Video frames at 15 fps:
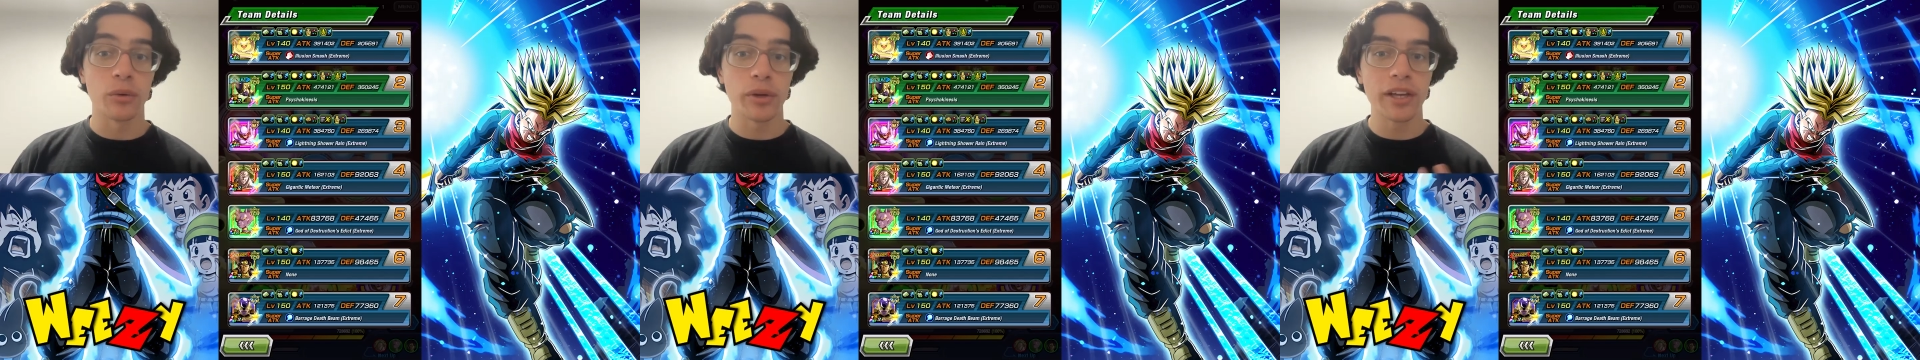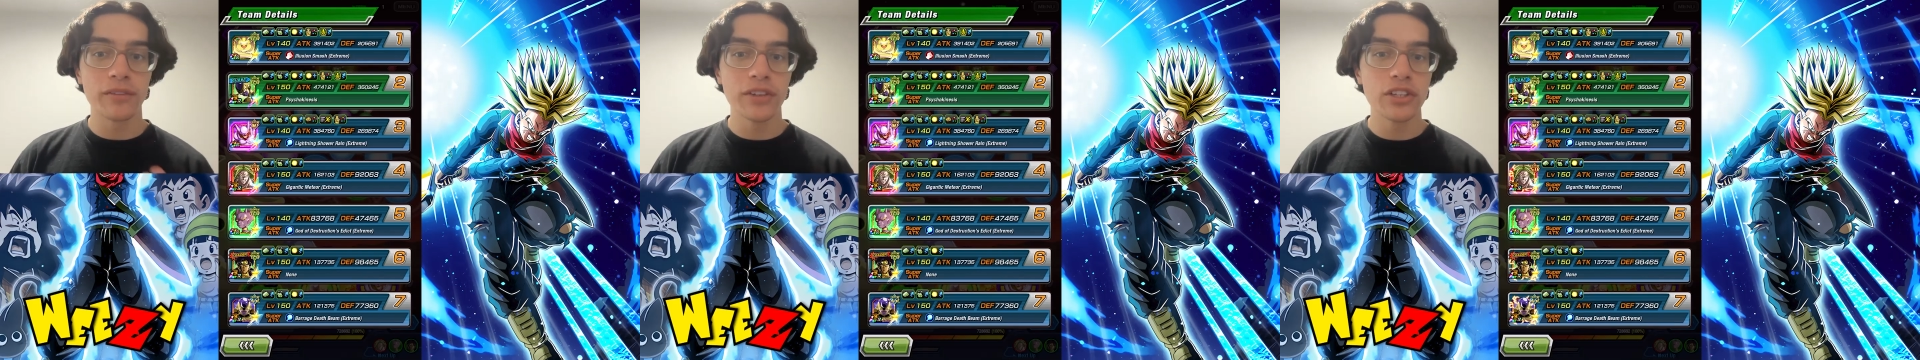
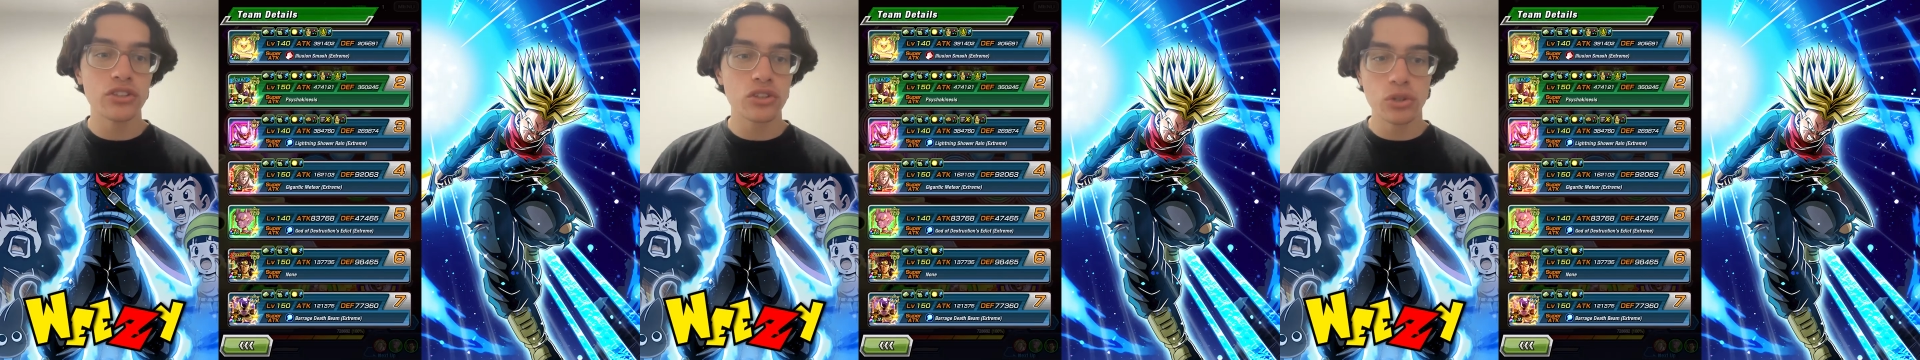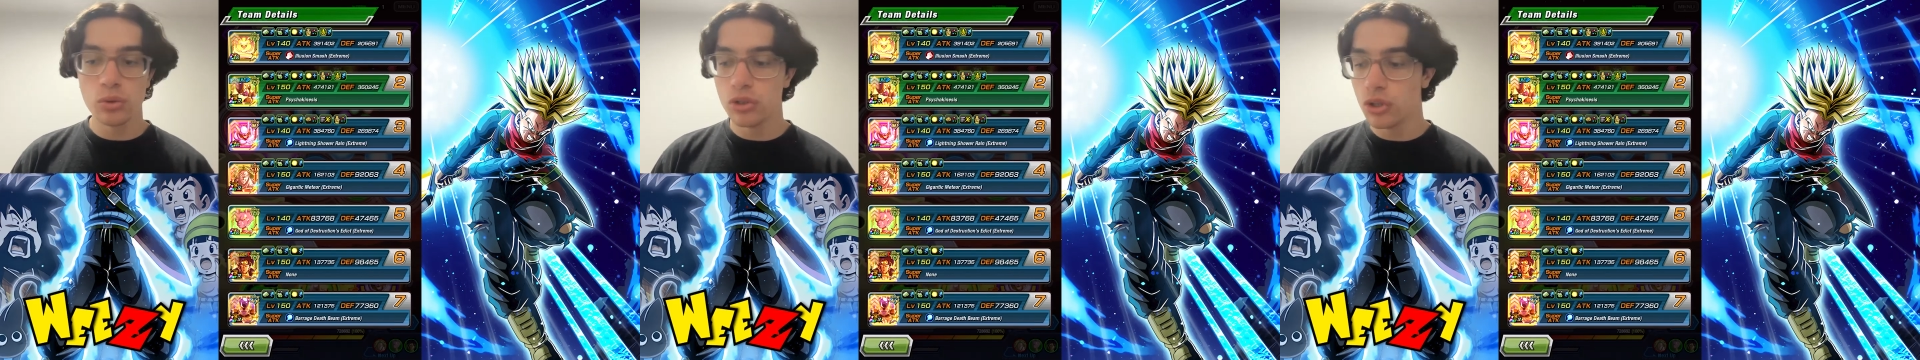have these
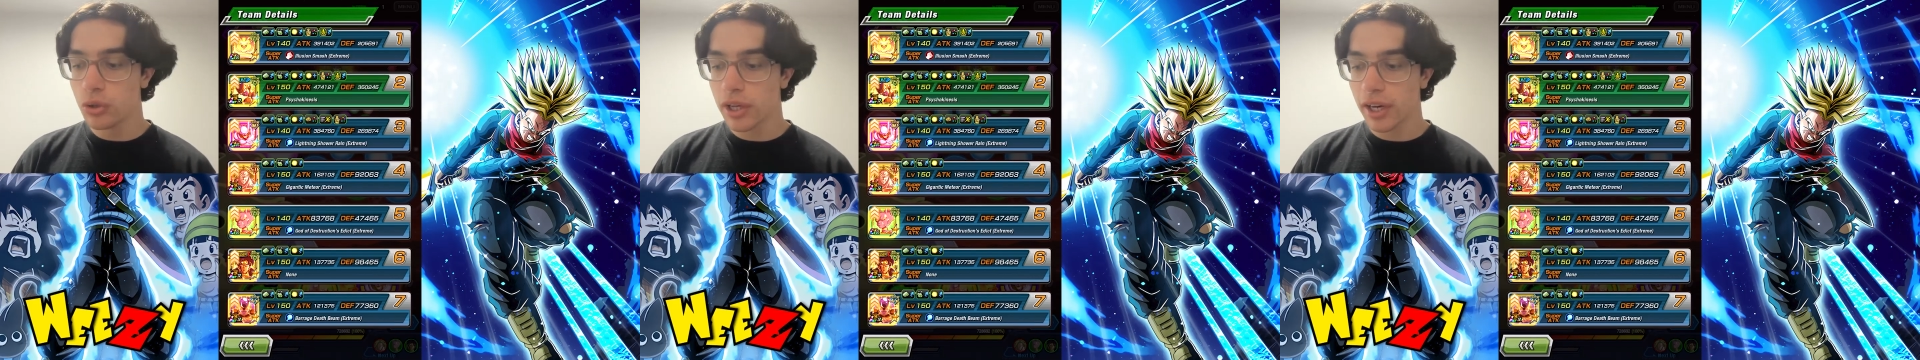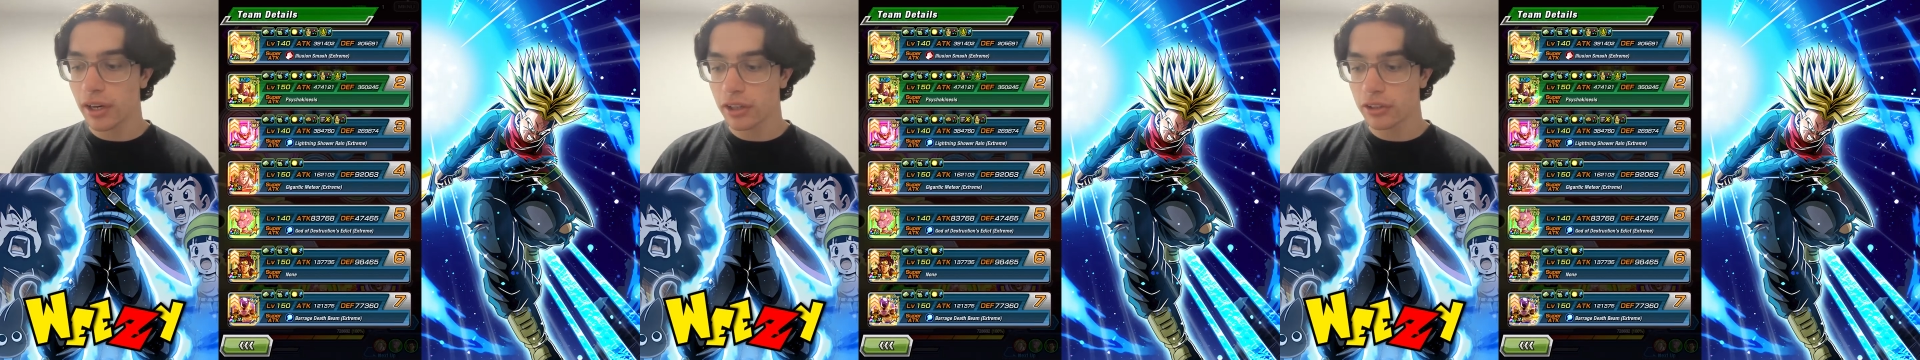2 new
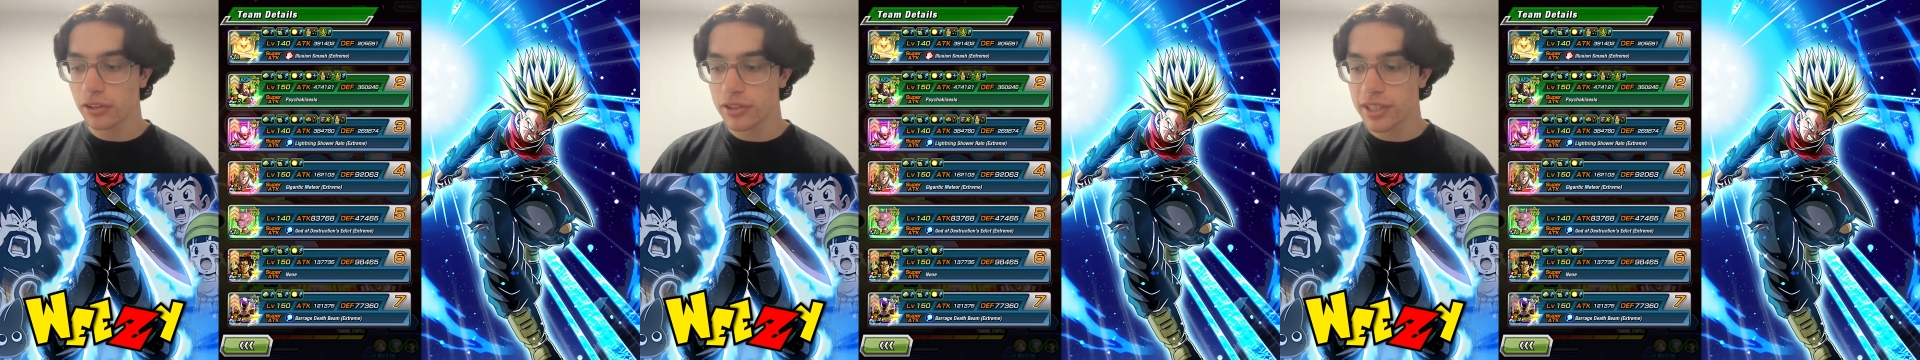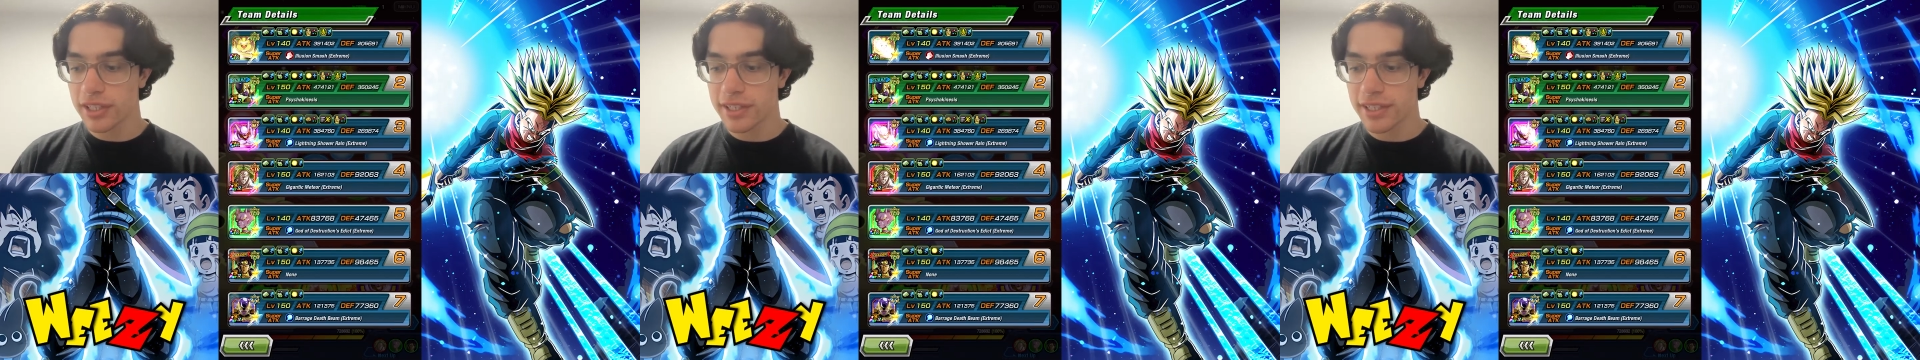
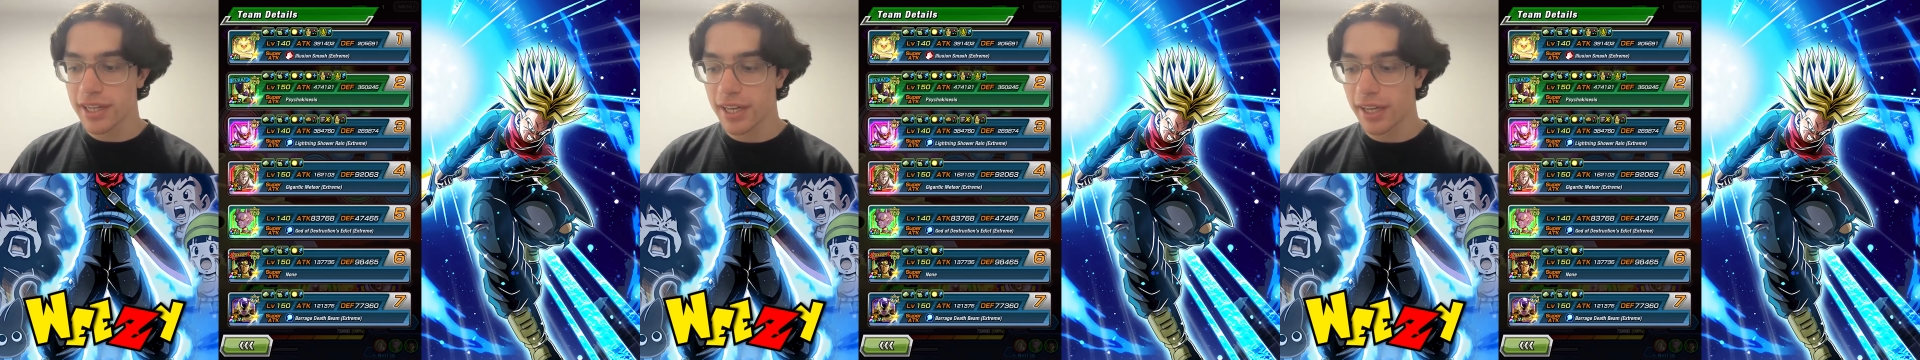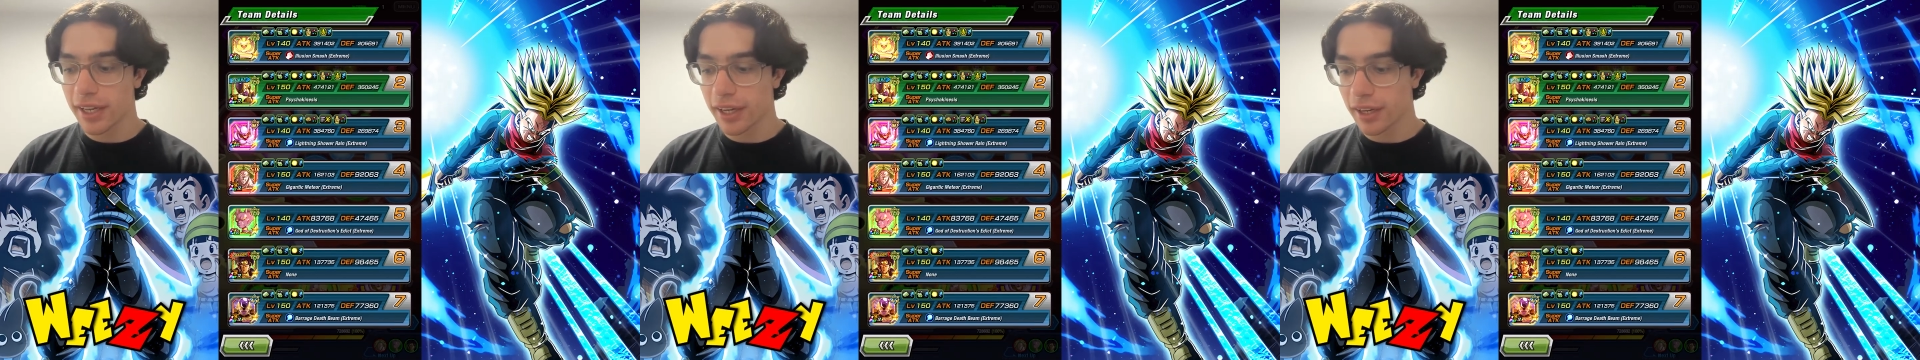characters
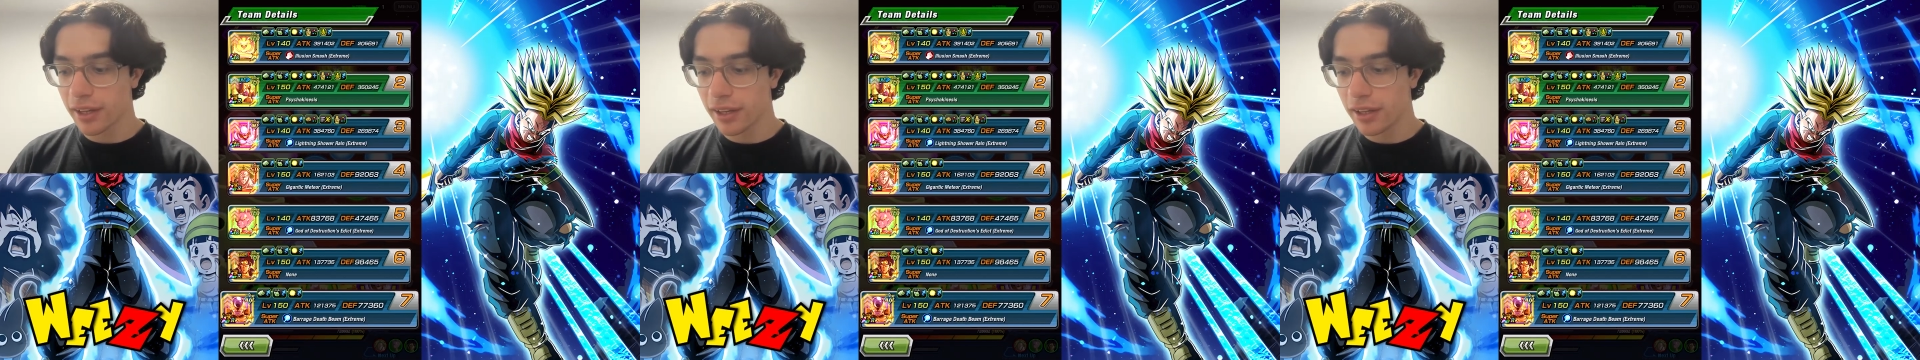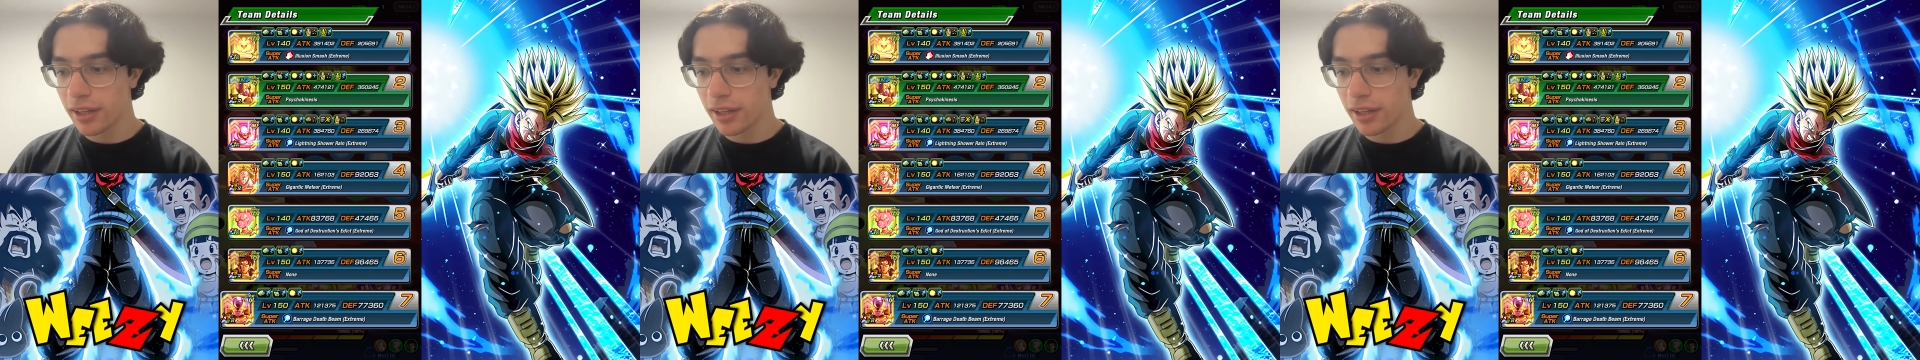EZAing.